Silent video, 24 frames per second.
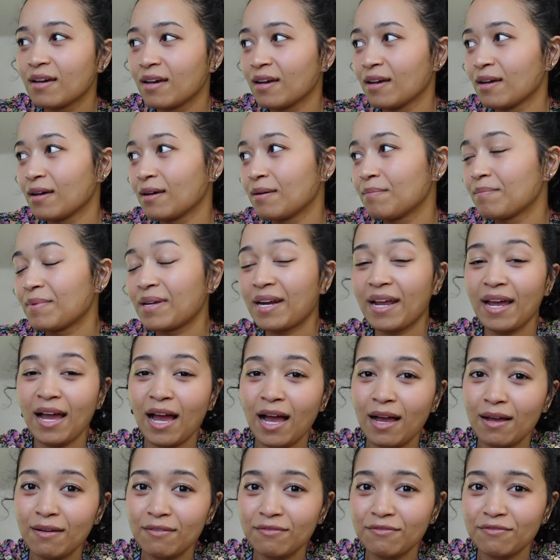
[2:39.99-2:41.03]
Um, but I
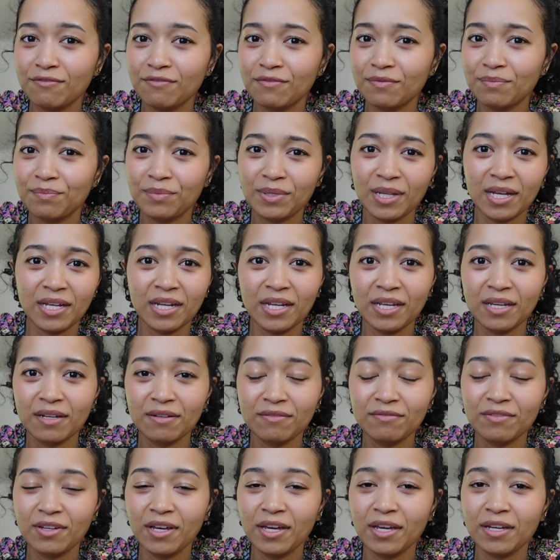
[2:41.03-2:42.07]
have plenty
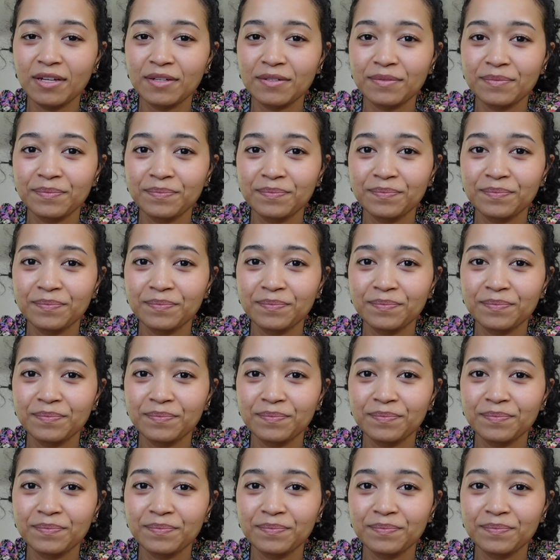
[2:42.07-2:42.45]
of like